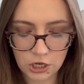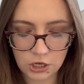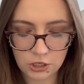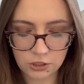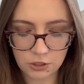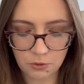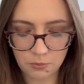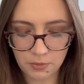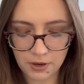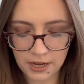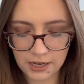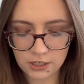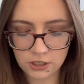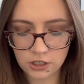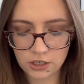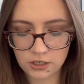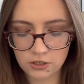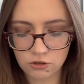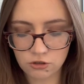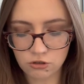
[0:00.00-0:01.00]
So Punch
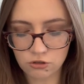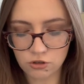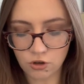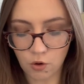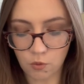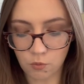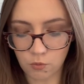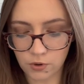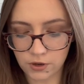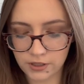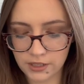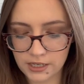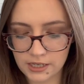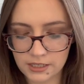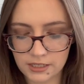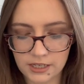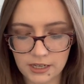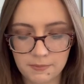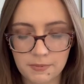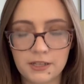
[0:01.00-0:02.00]
is just a really
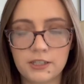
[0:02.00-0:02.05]
deep,